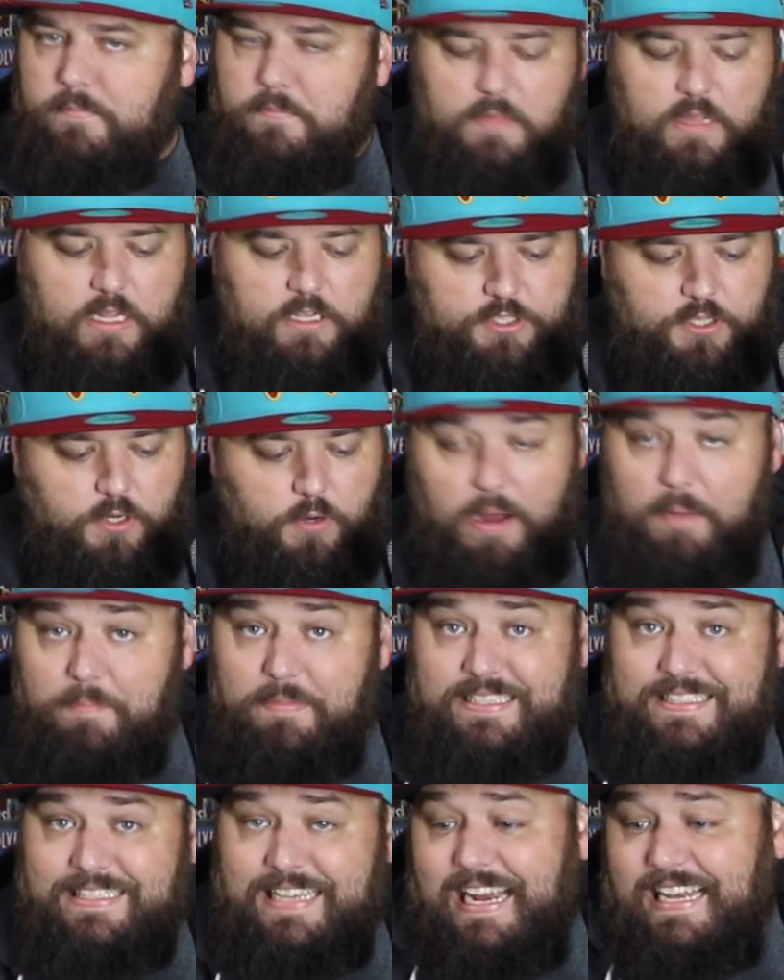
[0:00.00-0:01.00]
So I'm
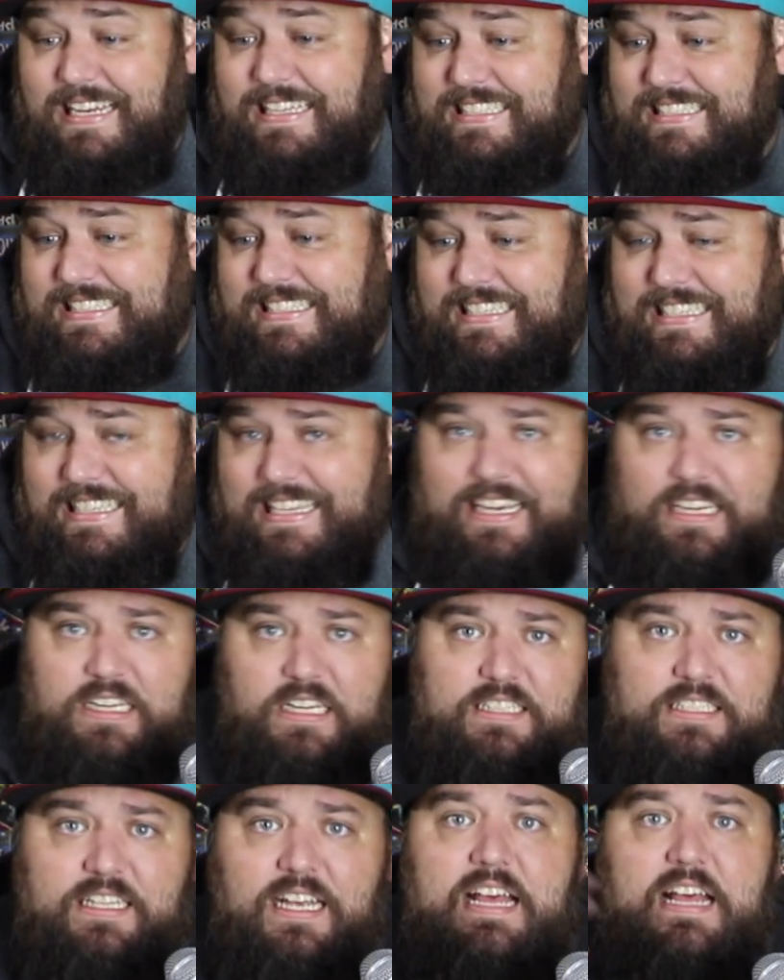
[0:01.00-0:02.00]
excited to see that,
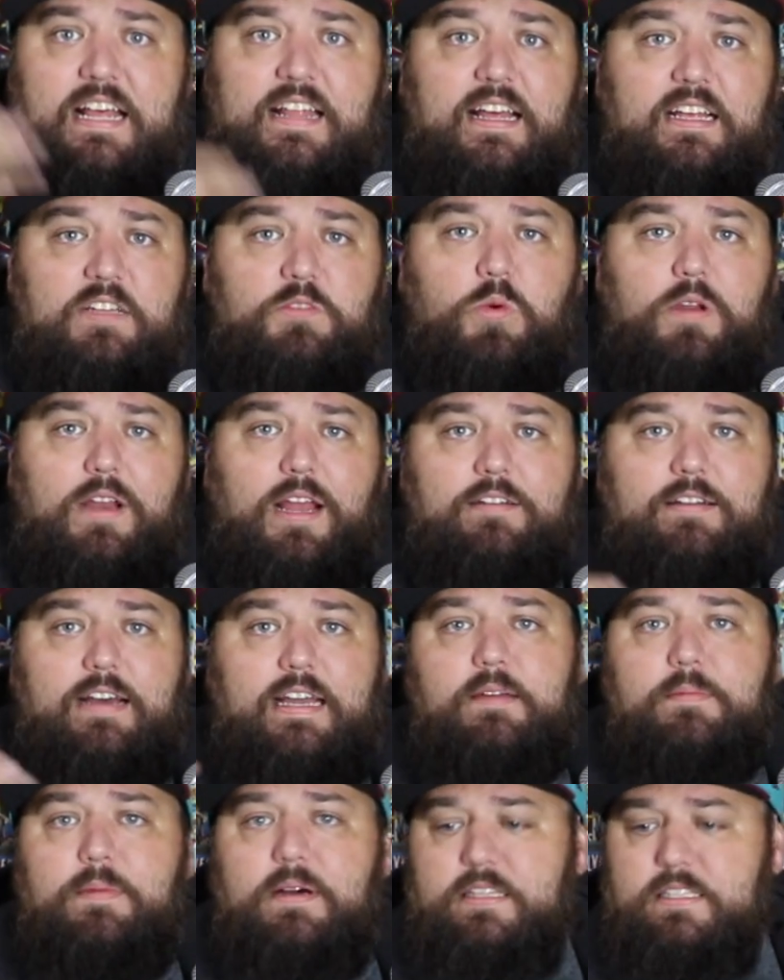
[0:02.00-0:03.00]
because that's what I
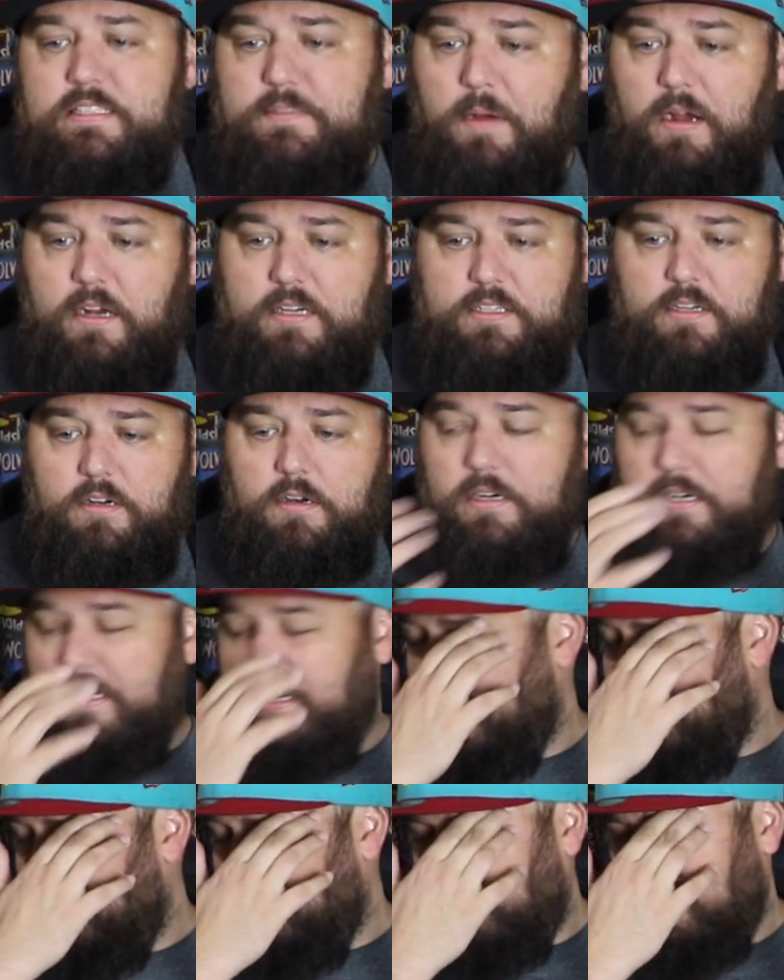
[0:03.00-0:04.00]
like about this box. There are
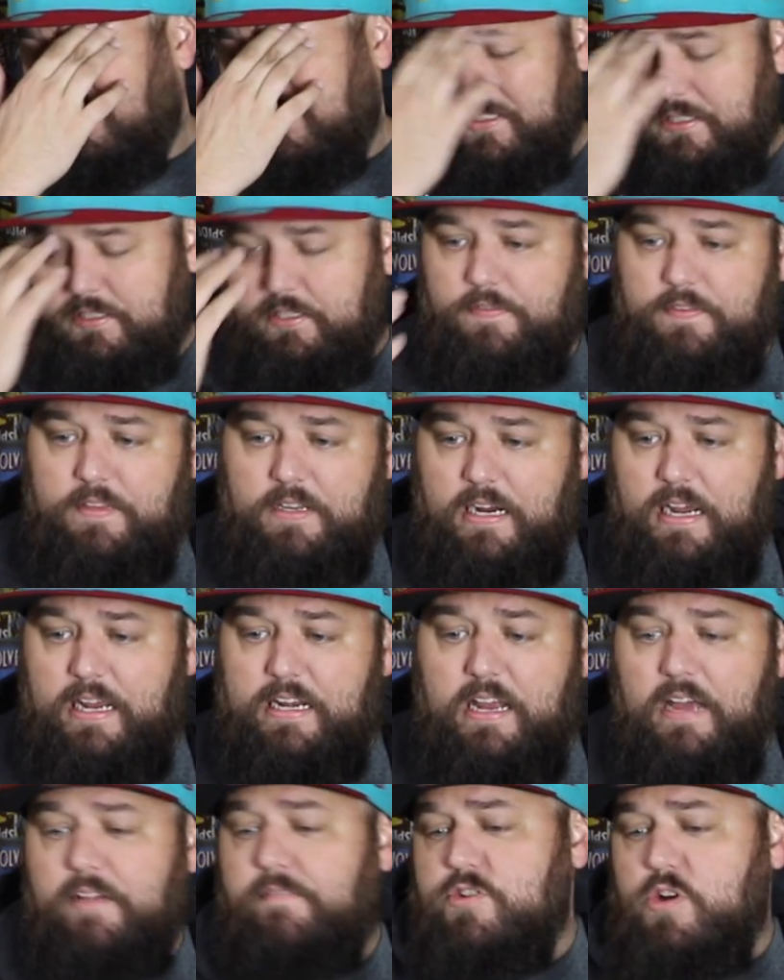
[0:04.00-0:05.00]
issues and stuff that I
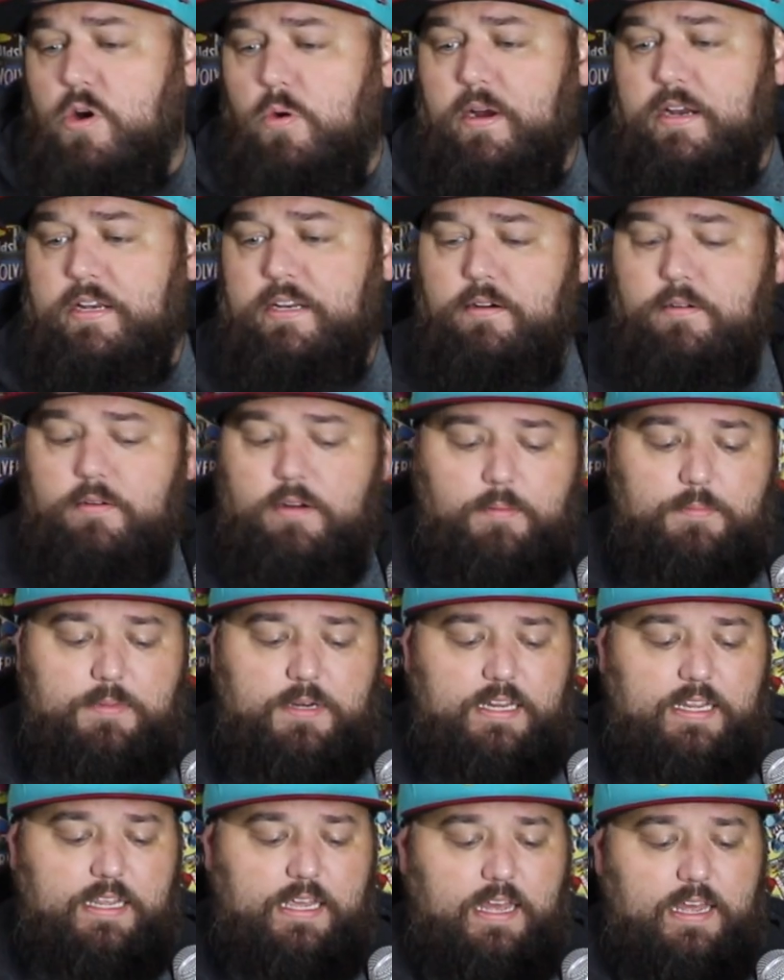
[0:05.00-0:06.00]
have no idea what I'm going
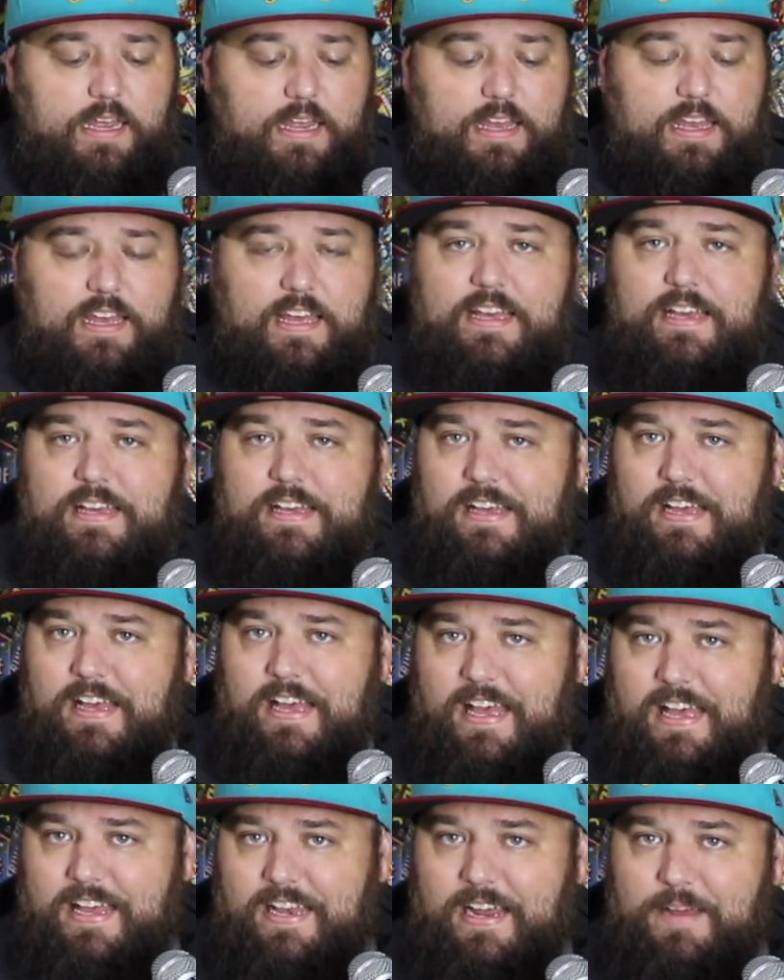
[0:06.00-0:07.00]
to get.
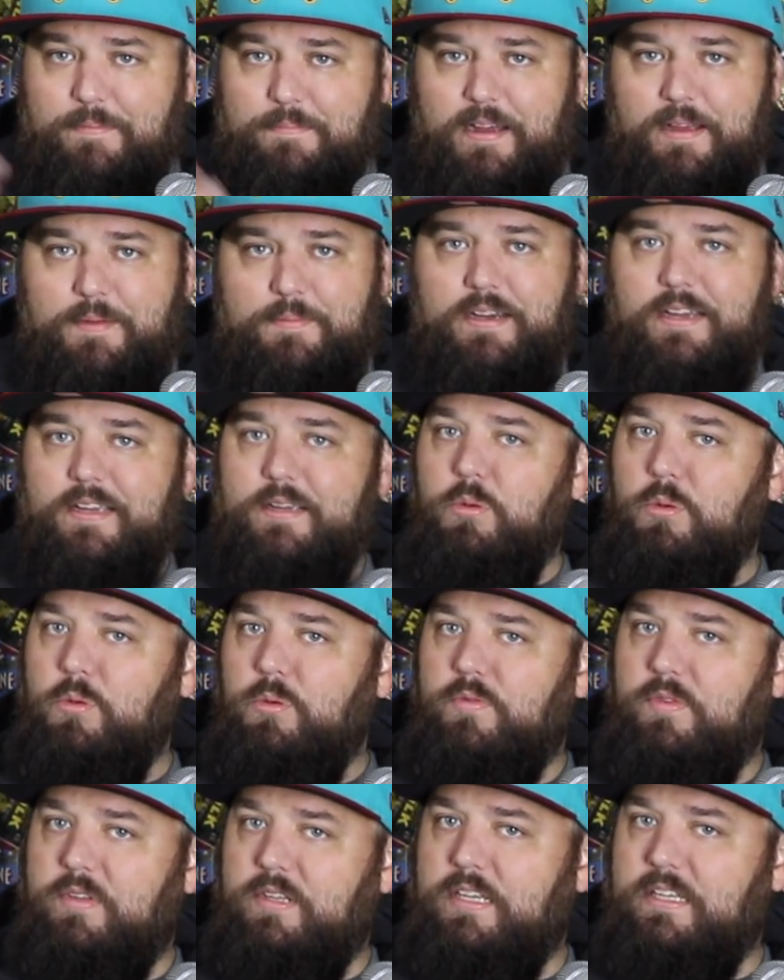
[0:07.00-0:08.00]
And I might be like,
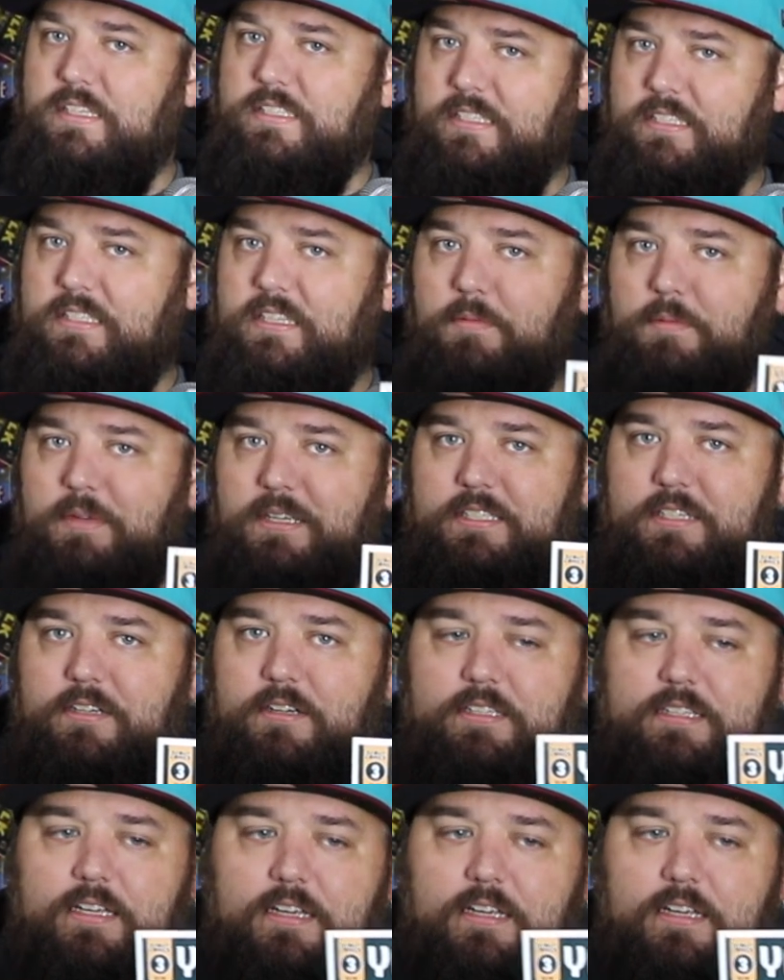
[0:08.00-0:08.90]
ooh, is this going to be a series I